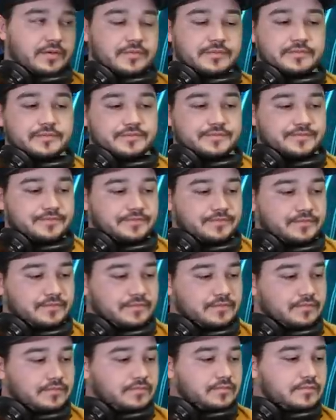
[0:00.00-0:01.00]

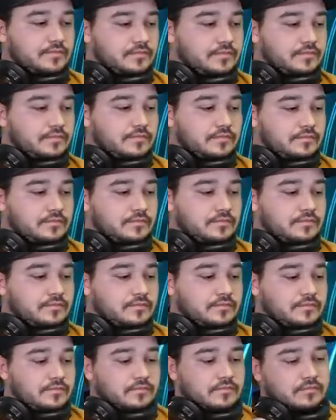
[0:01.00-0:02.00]

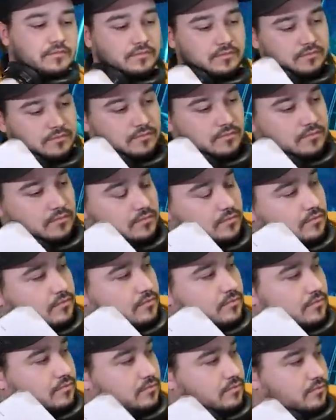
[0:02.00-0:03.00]

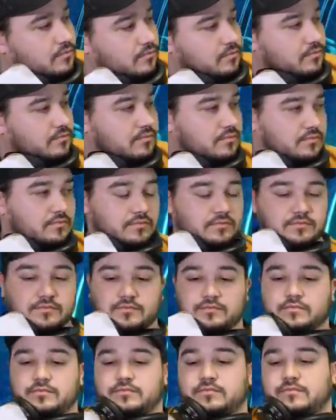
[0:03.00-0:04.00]

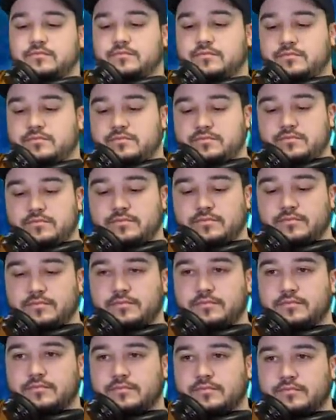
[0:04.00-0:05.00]

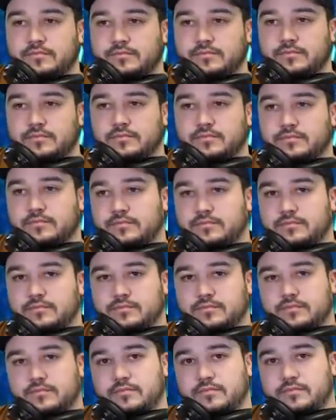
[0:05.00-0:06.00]

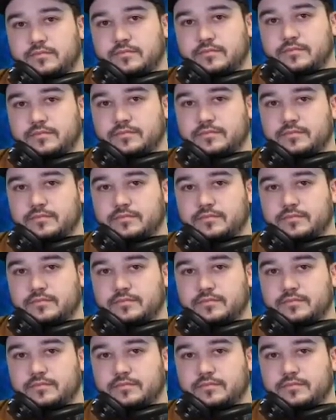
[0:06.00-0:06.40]
[no speech]